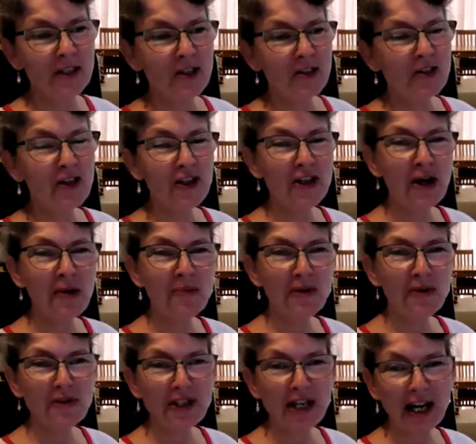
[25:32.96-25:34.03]
So the number
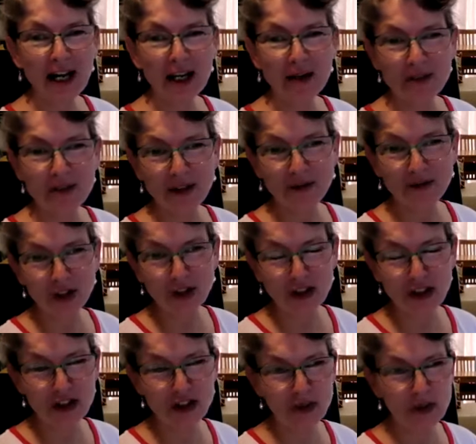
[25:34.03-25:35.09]
of times I've walked
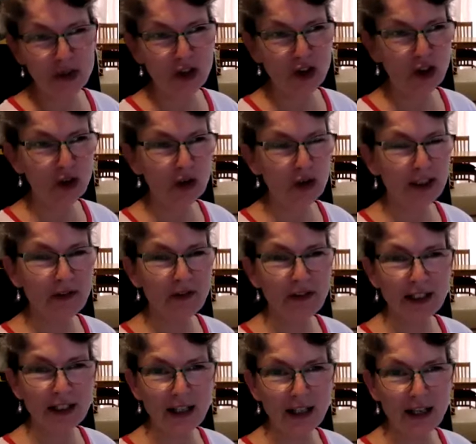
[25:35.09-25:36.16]
into a school and I've
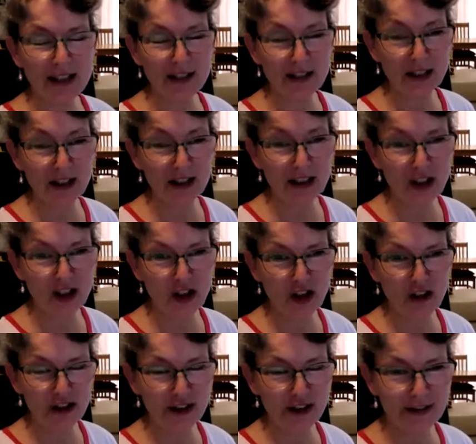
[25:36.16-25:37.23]
seen a lesson going
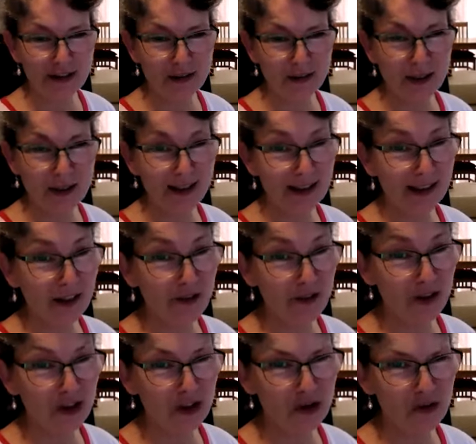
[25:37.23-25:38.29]
on, especially in the
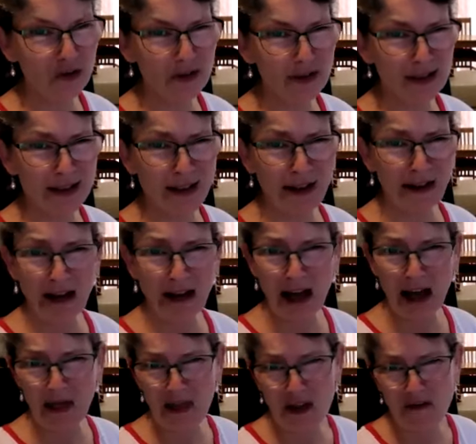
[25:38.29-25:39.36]
afternoons,
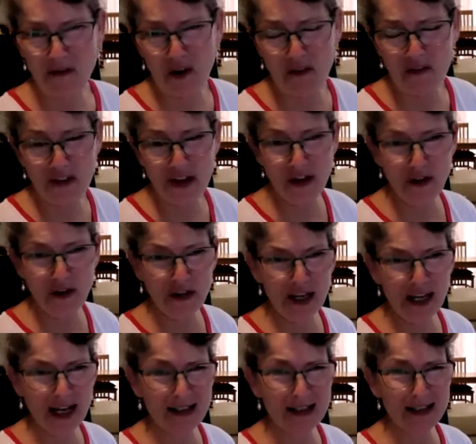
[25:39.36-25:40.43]
and they've got filthy
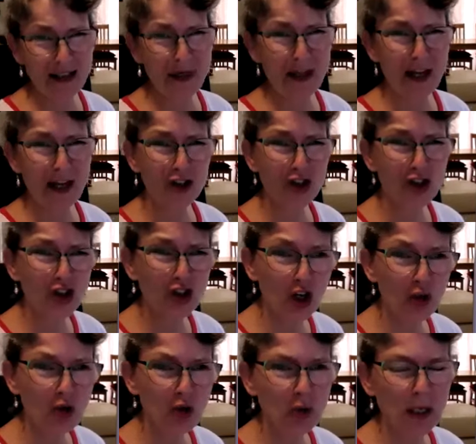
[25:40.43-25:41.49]
hands and they are
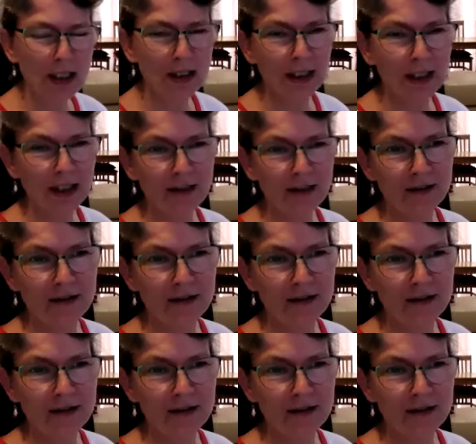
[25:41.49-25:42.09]
so sweaty.